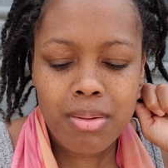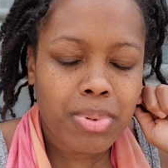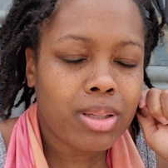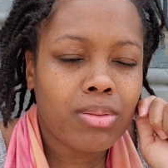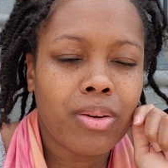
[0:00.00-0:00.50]

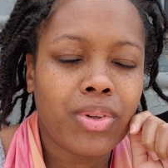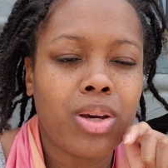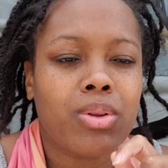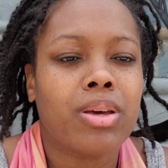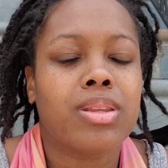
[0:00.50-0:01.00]
But you never
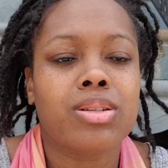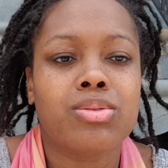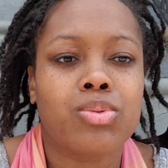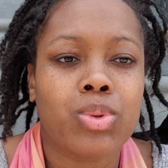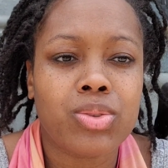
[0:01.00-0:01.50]
know, like,
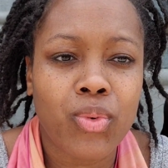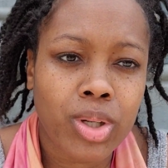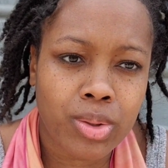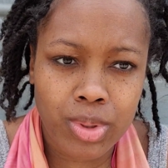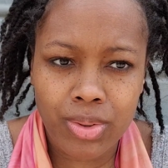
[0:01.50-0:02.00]
things, what's
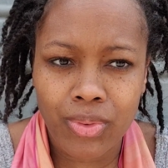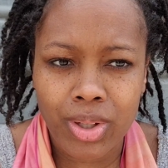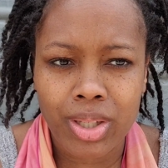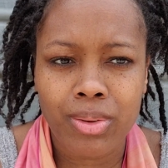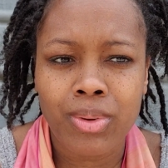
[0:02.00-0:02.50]
for you is
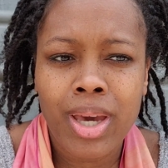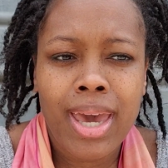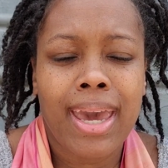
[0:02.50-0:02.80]
for you,